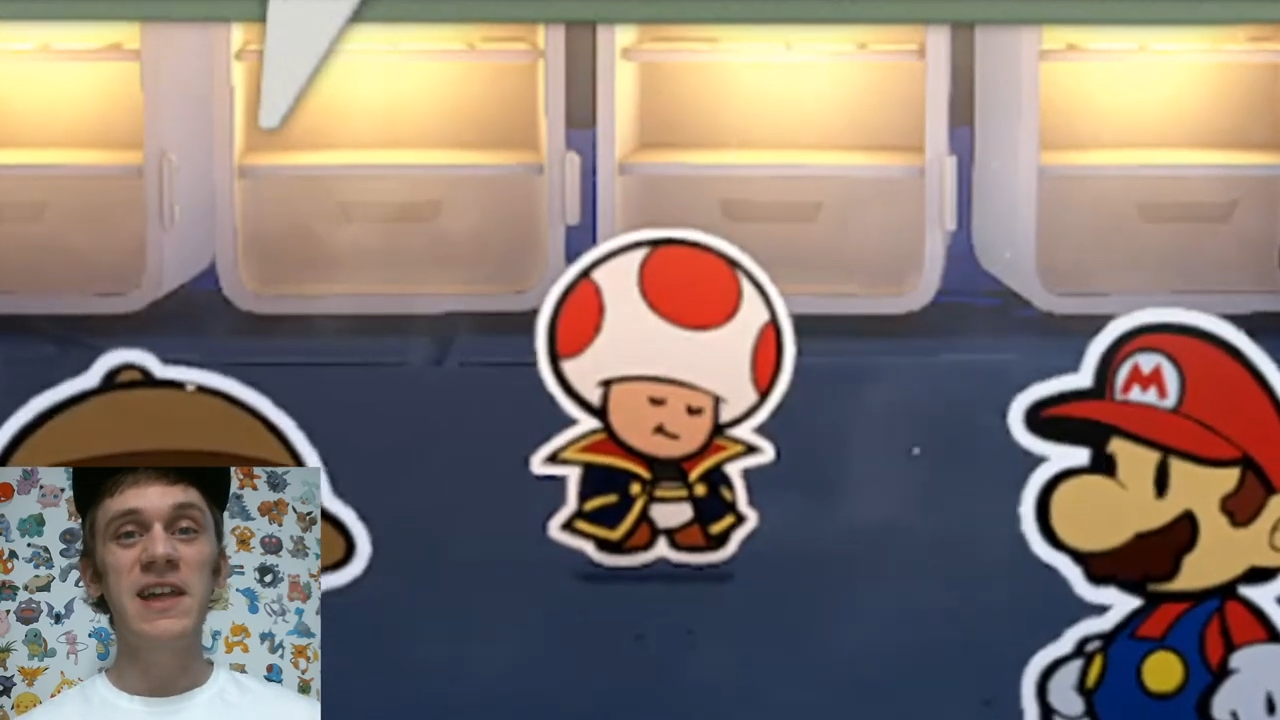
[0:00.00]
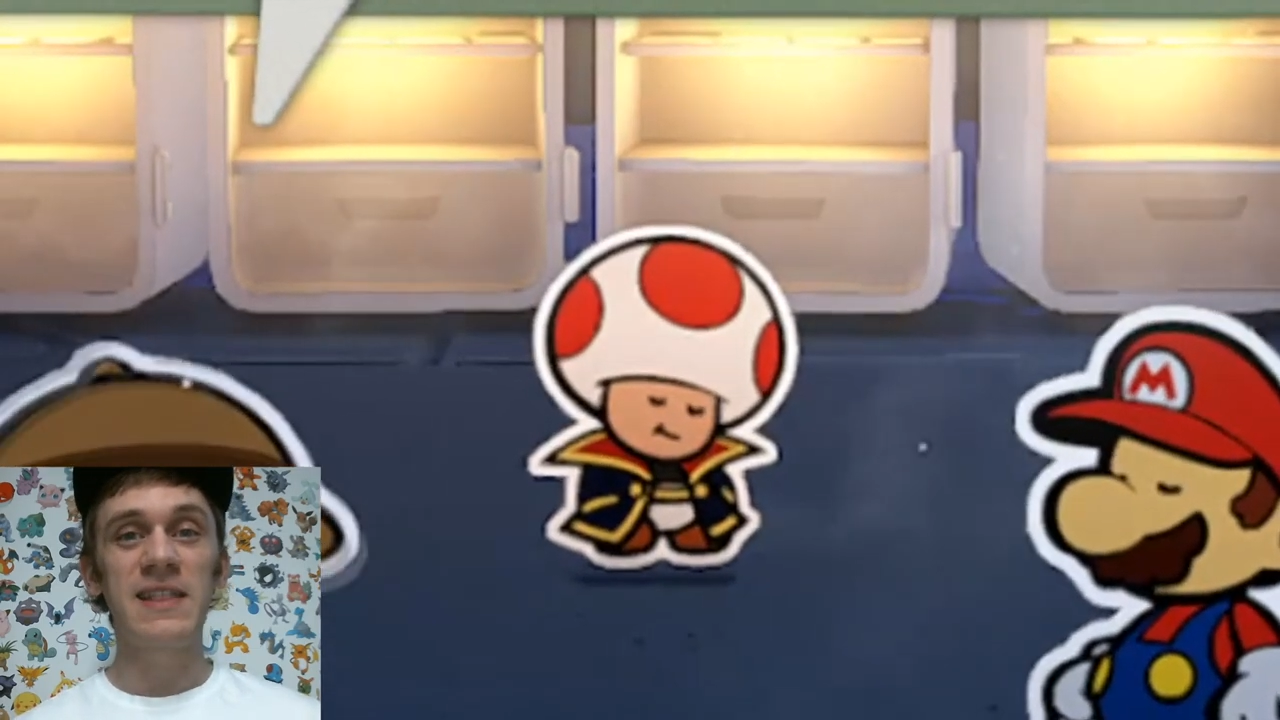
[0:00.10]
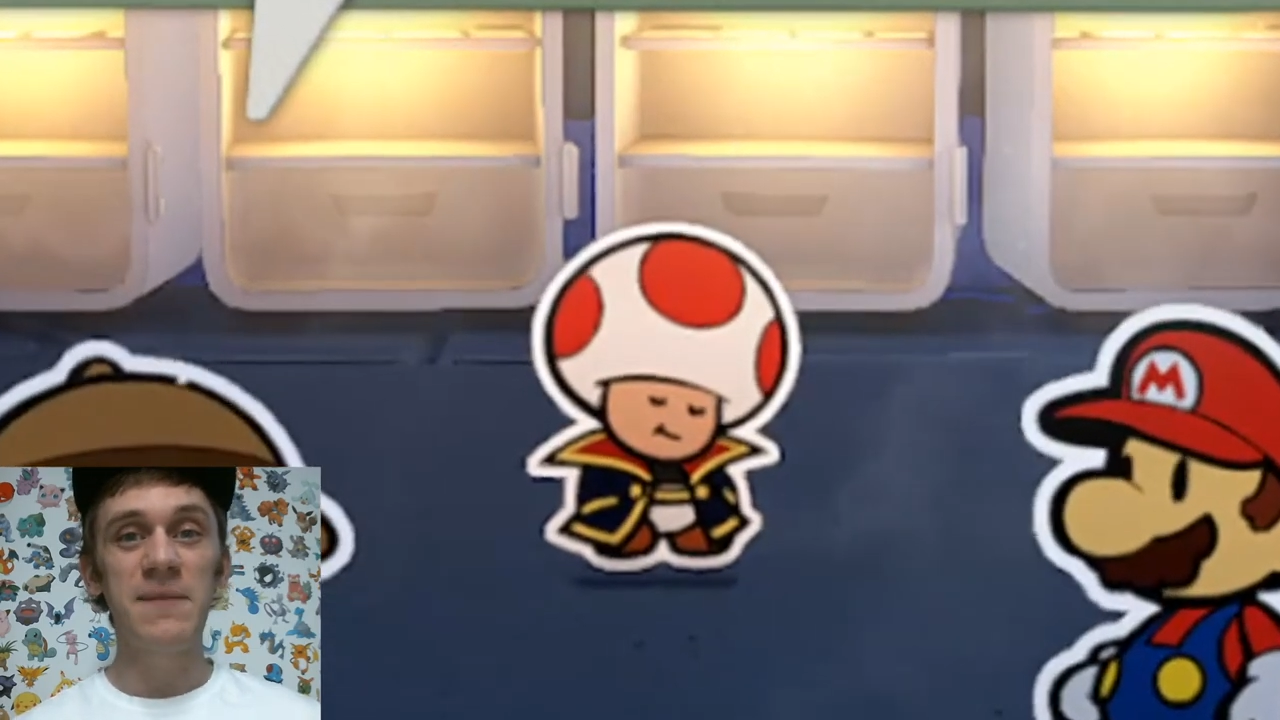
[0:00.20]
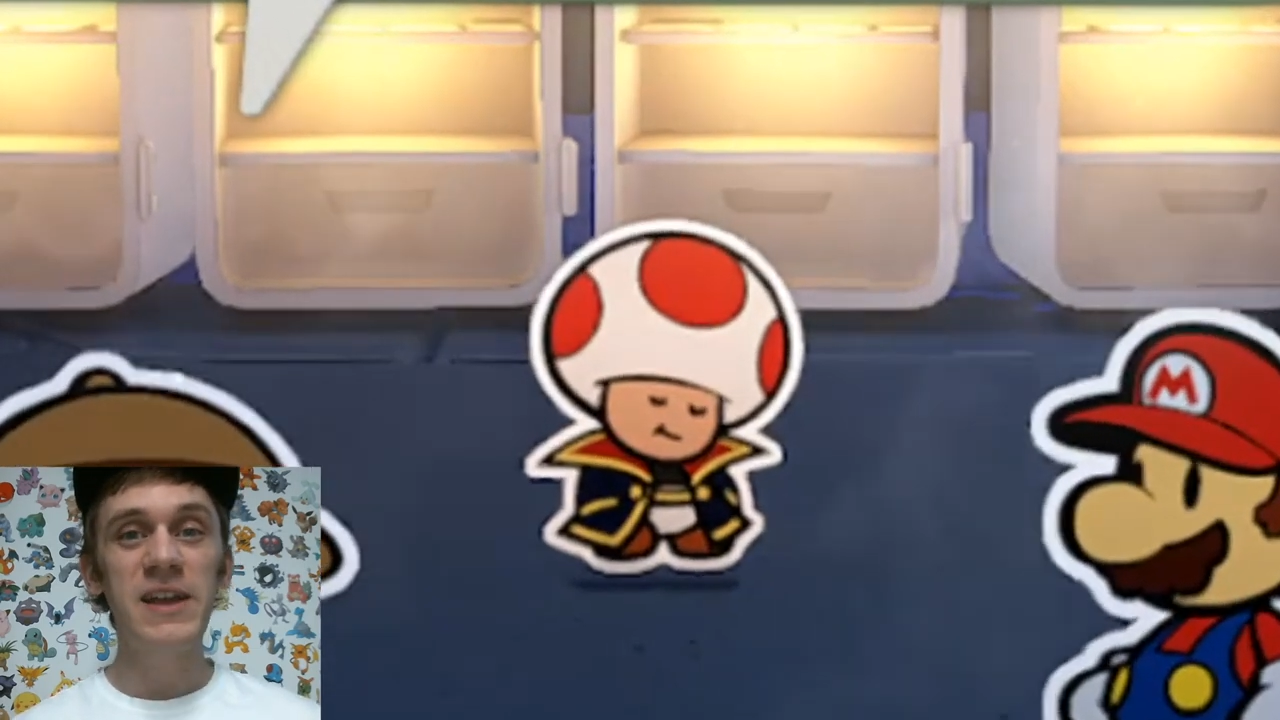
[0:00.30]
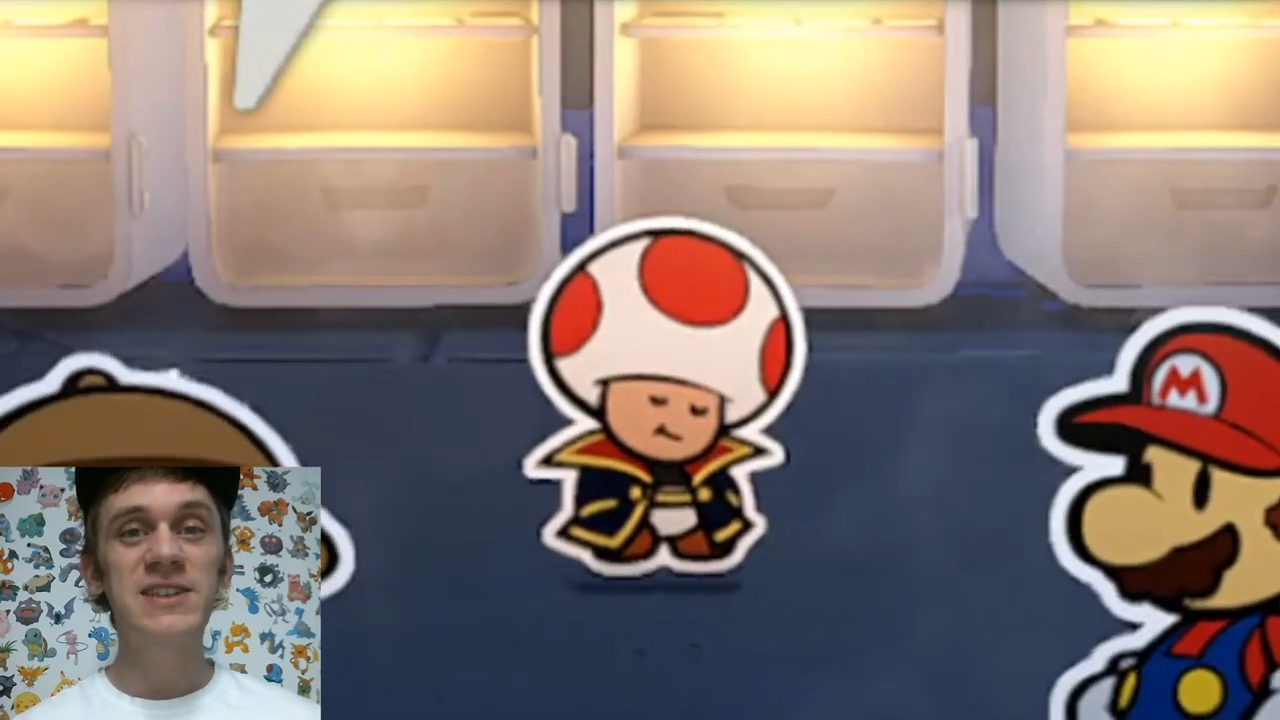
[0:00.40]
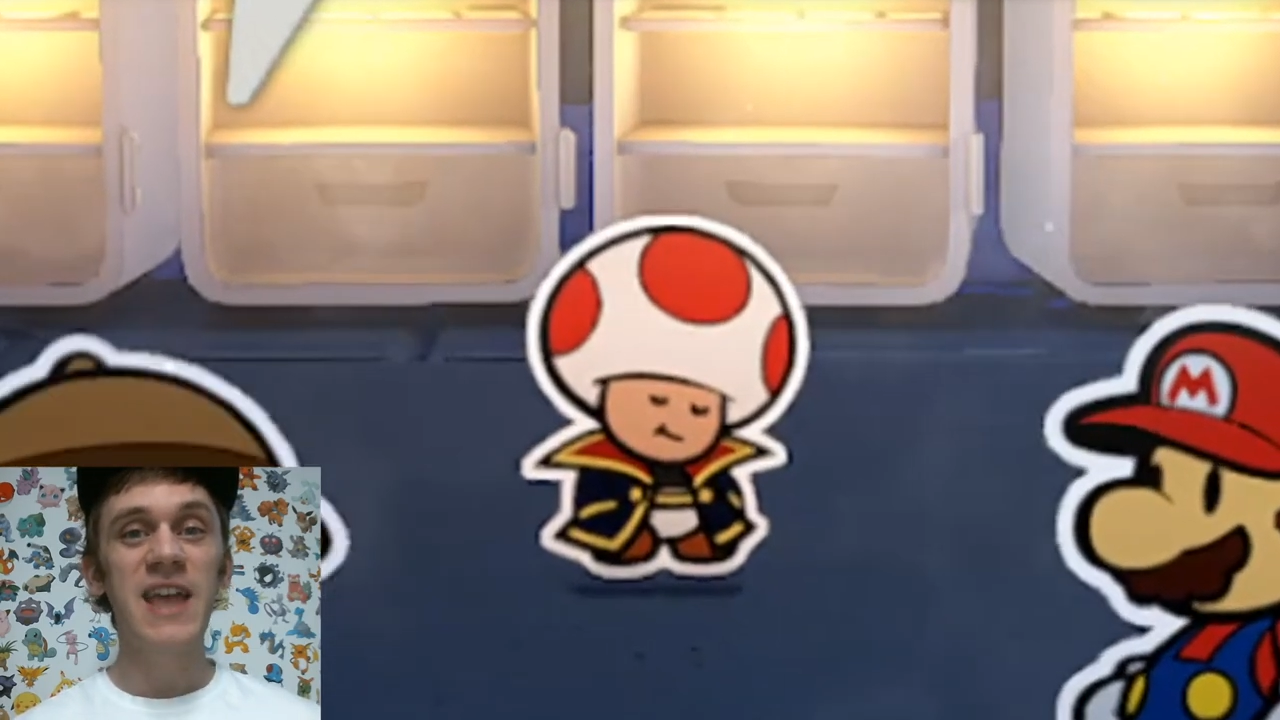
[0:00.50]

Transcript: thing that makes